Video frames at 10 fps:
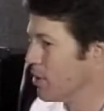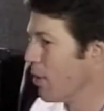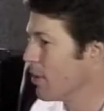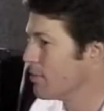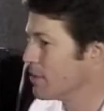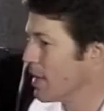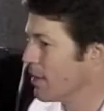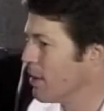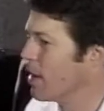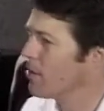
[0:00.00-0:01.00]
no one
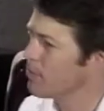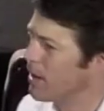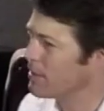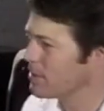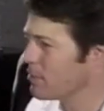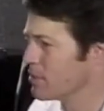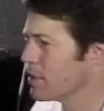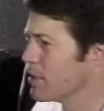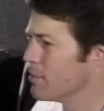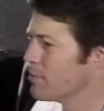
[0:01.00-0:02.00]
said, why is the
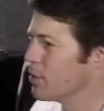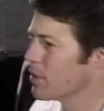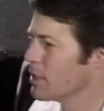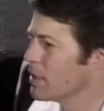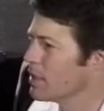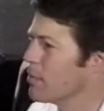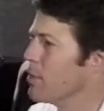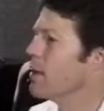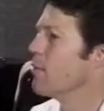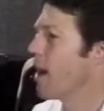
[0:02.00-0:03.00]
museum booking a
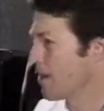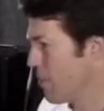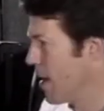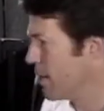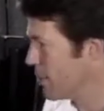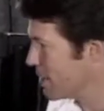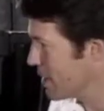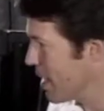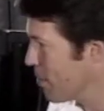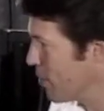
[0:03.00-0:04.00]
big rock band? Because
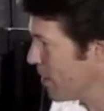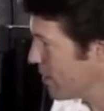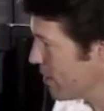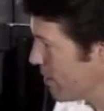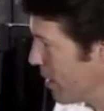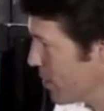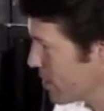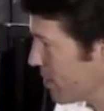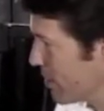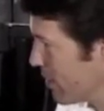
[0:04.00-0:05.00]
at that point, they
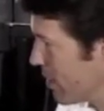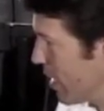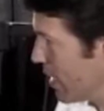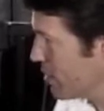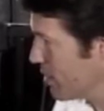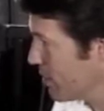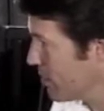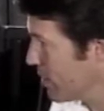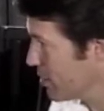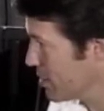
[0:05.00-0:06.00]
were sort of the edge of. Yeah, they,